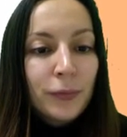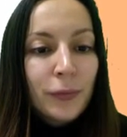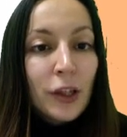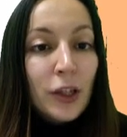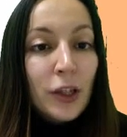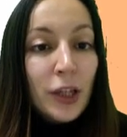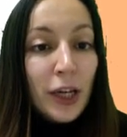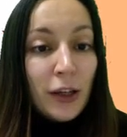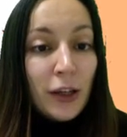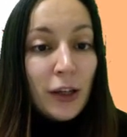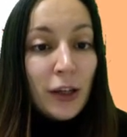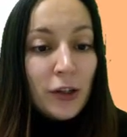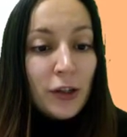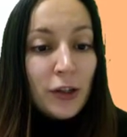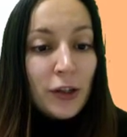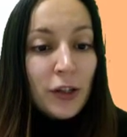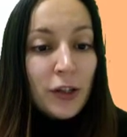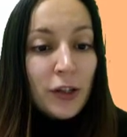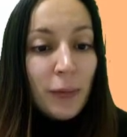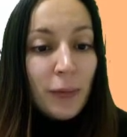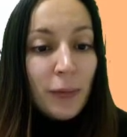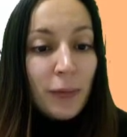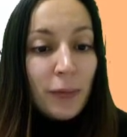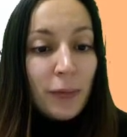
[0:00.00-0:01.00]
The challenges
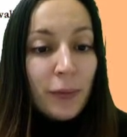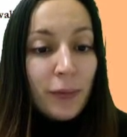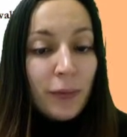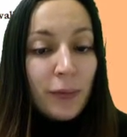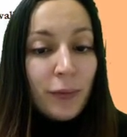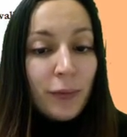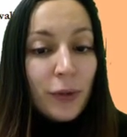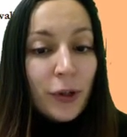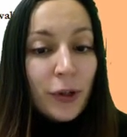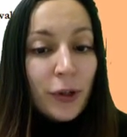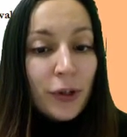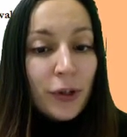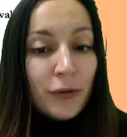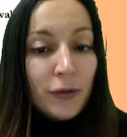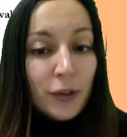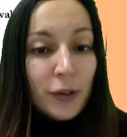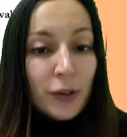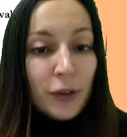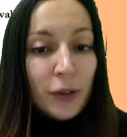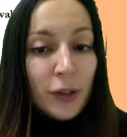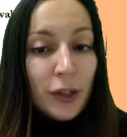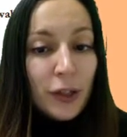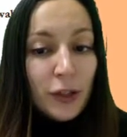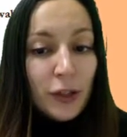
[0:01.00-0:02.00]
get more
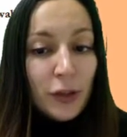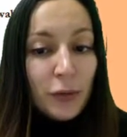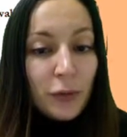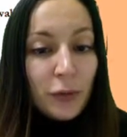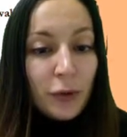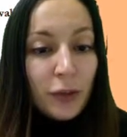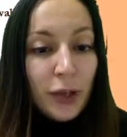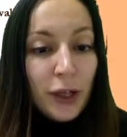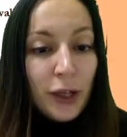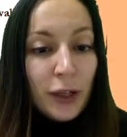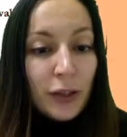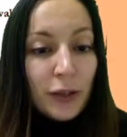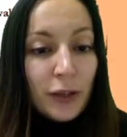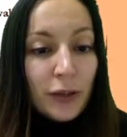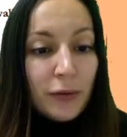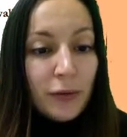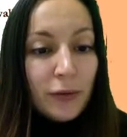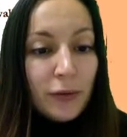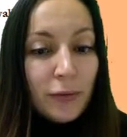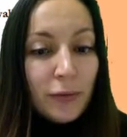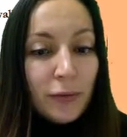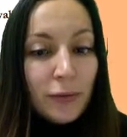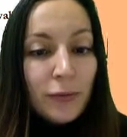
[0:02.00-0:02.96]
difficult as you progress.